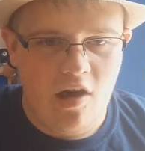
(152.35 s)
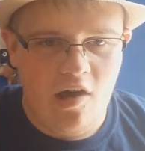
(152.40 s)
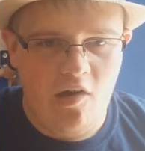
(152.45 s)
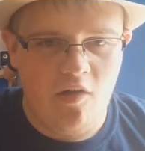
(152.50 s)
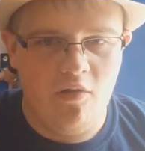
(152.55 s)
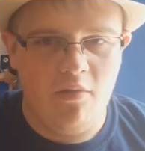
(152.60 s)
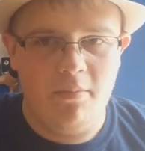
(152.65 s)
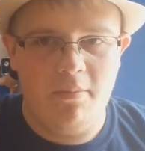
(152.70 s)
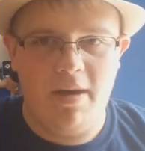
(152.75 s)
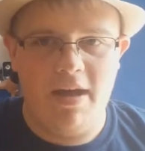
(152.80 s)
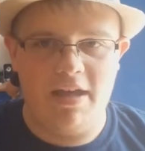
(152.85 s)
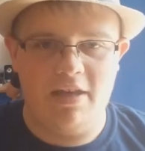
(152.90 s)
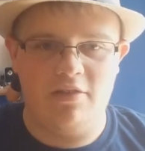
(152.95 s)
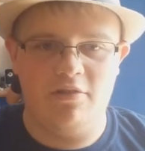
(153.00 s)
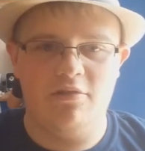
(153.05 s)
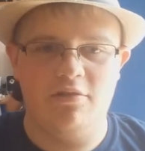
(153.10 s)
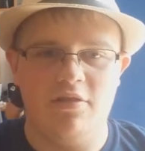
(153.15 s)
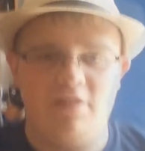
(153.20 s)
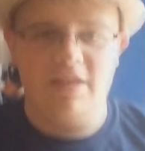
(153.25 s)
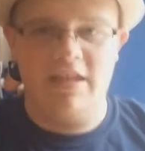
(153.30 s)
Oh my
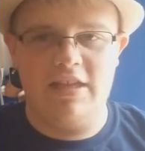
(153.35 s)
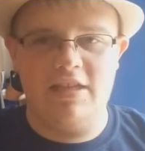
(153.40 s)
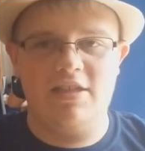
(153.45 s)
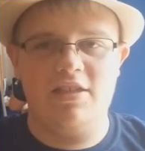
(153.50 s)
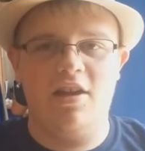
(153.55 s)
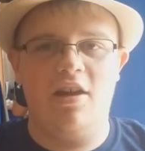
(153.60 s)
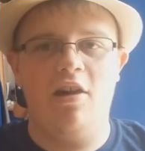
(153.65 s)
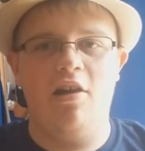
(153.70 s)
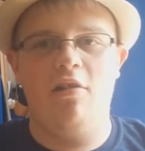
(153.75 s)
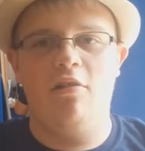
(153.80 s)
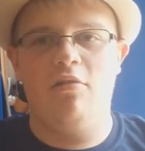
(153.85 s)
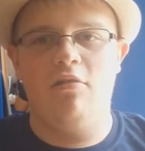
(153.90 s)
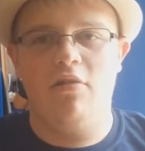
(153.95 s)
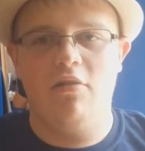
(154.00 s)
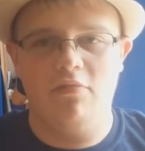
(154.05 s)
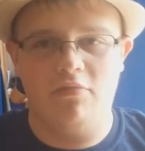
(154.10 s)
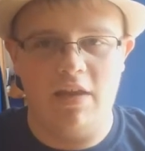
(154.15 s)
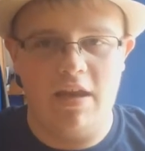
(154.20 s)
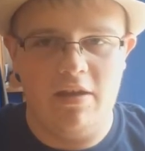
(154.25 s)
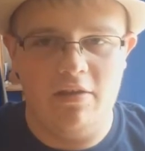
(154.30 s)
goodness. Oh,
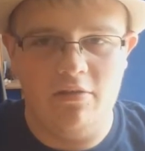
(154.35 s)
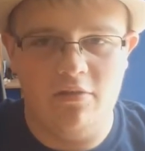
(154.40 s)
okay,